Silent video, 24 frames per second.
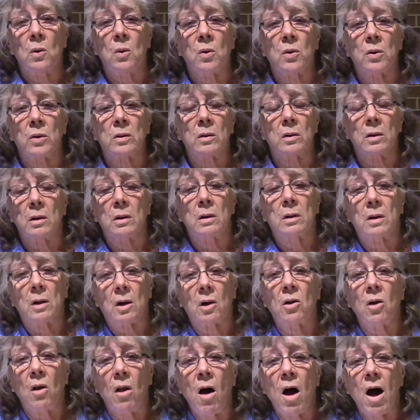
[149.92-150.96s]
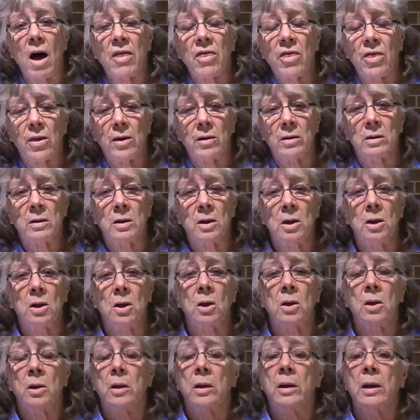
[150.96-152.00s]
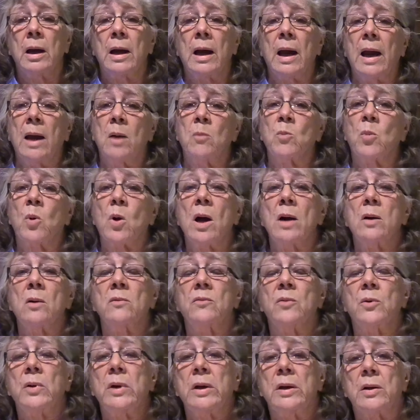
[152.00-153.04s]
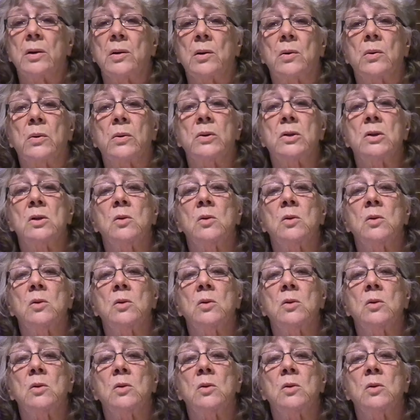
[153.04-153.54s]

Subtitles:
or cloth and brought over here